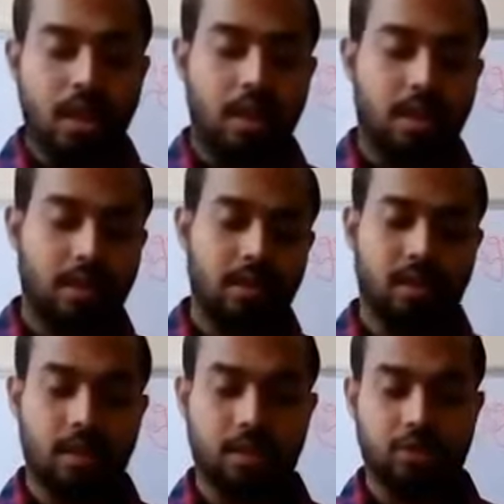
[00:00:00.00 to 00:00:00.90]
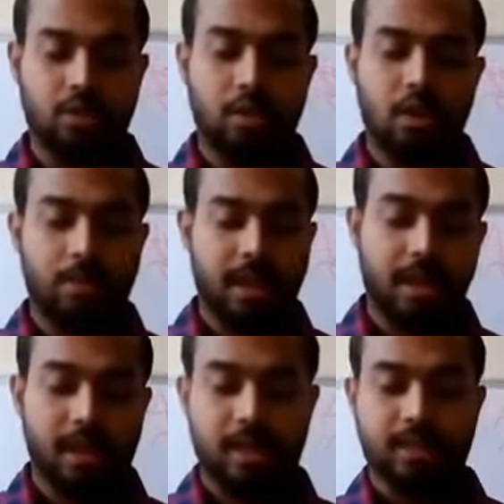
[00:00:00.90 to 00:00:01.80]
And in the history of
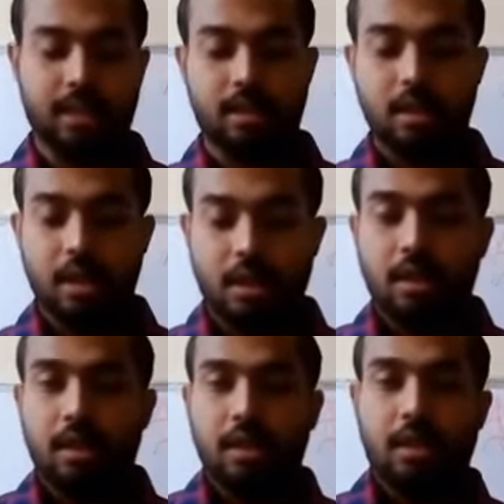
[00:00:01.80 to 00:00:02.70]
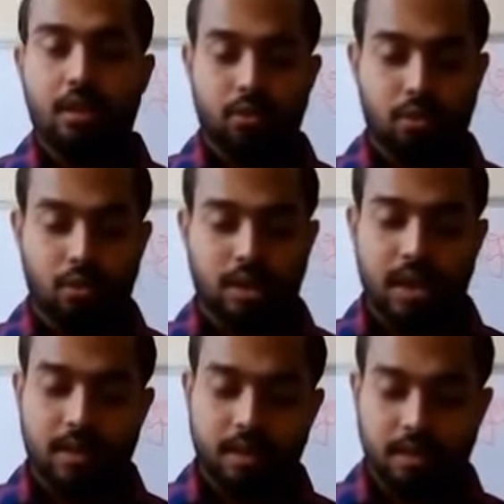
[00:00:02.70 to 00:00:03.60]
agriculture, you note
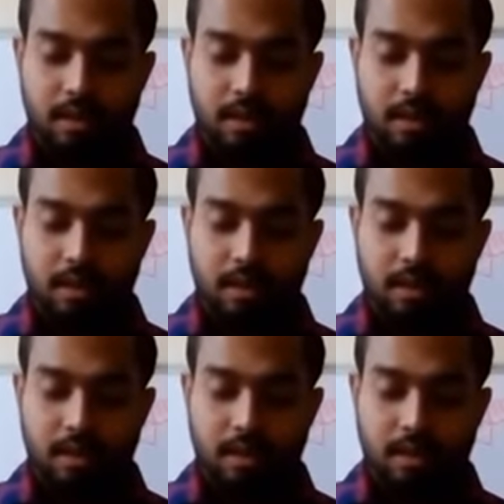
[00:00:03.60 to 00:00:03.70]
that